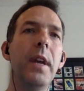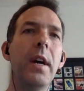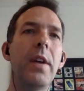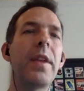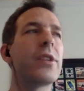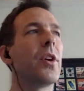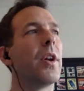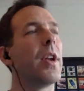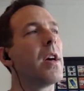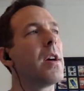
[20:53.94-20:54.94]
Yeah, I think
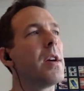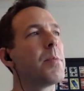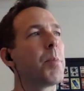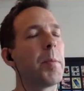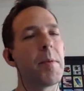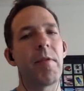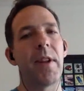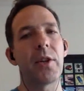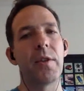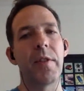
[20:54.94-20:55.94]
so. And it's probably a
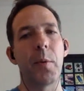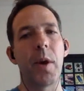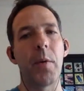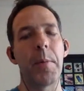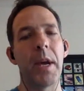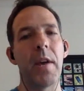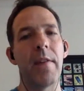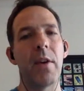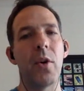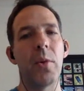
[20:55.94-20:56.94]
reflection of the way we
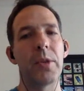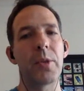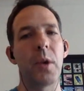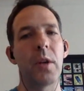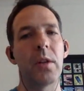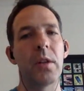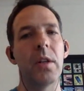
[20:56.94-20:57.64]
behave at home as well.